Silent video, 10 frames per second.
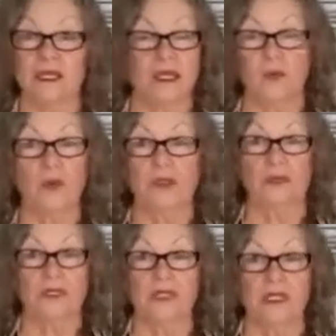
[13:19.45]
an
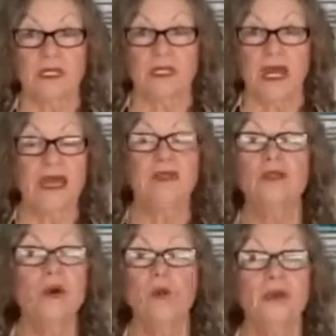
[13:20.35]
appointment. And
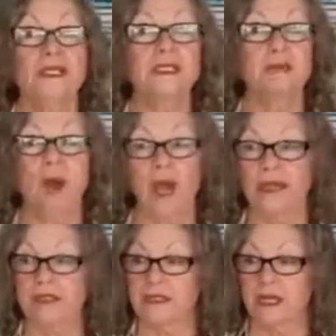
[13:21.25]
nobody's
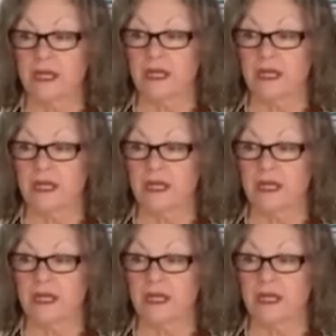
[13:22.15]
mind